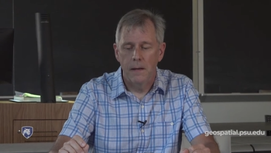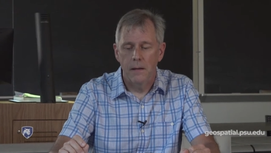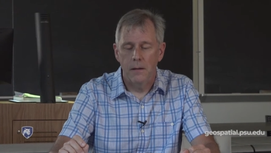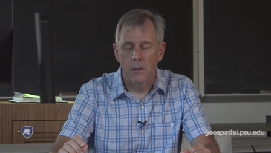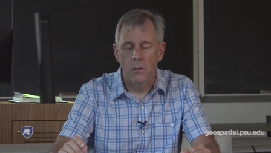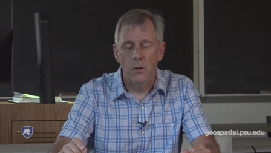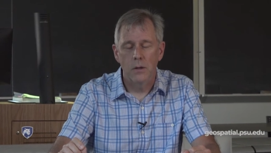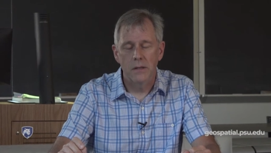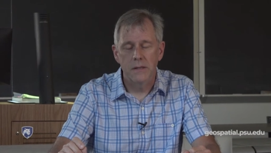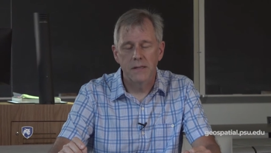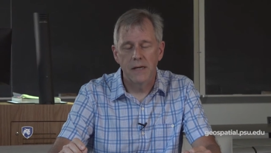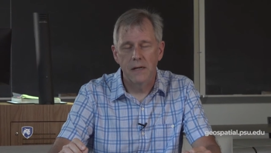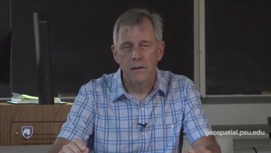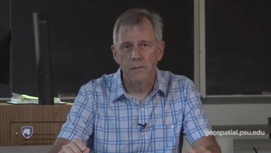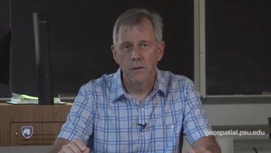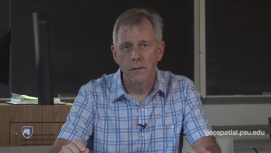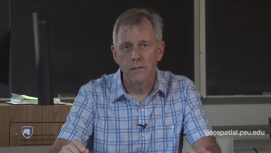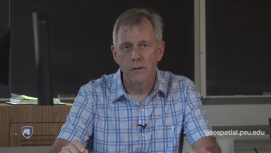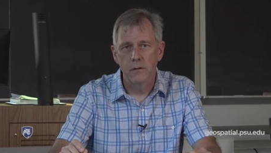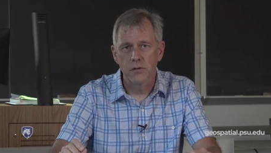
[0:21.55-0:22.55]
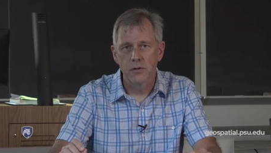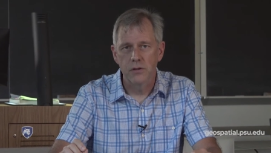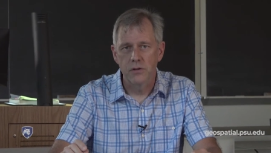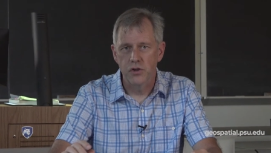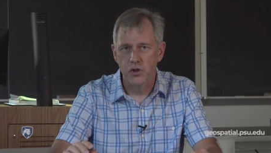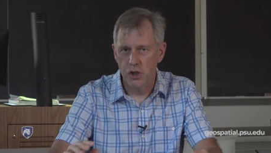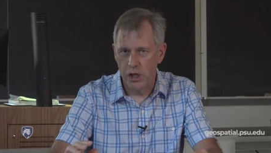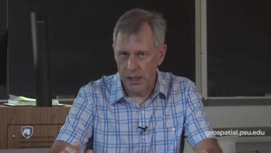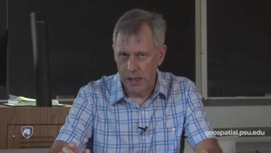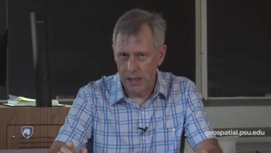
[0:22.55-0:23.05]
The quantitative revolution
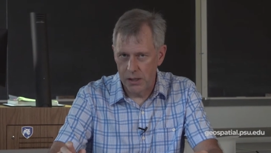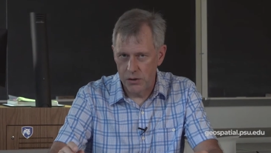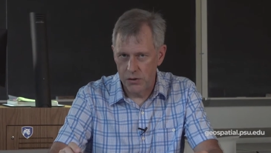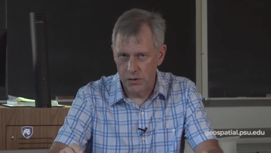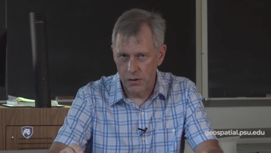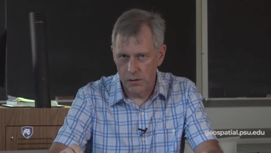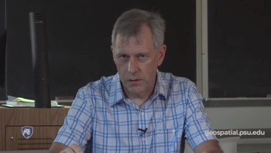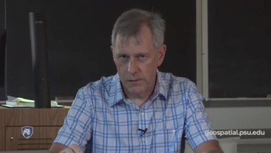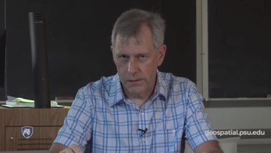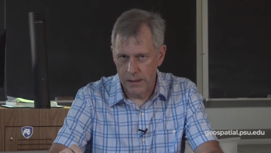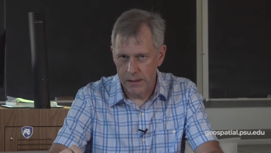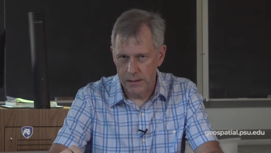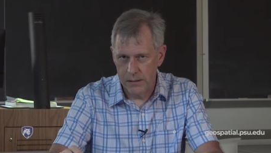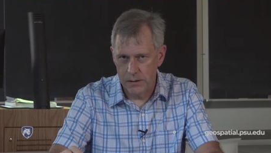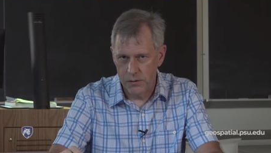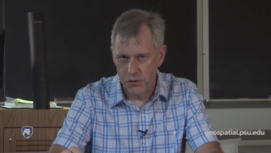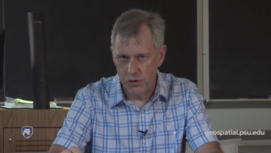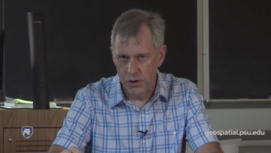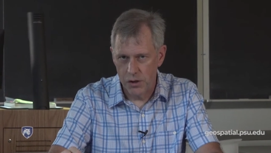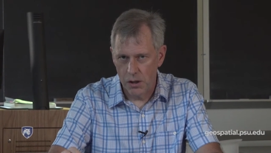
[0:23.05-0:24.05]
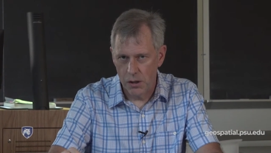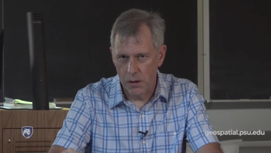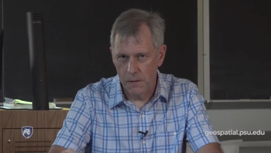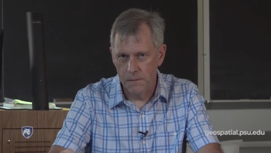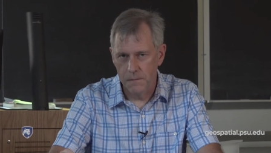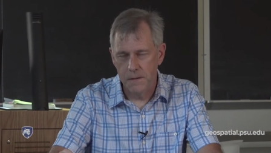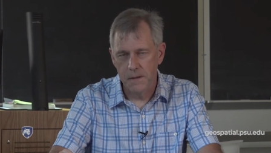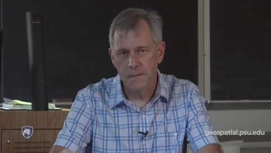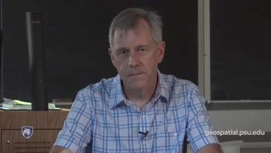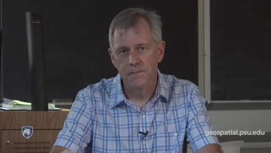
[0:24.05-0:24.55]
changed all that in
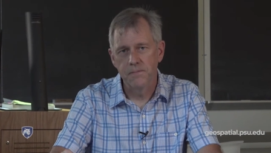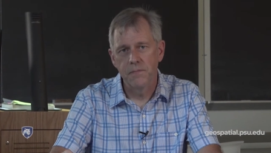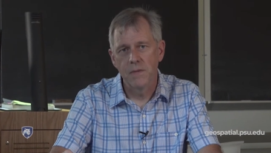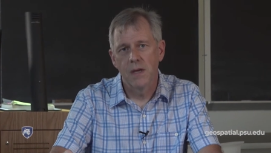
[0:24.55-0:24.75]
geography.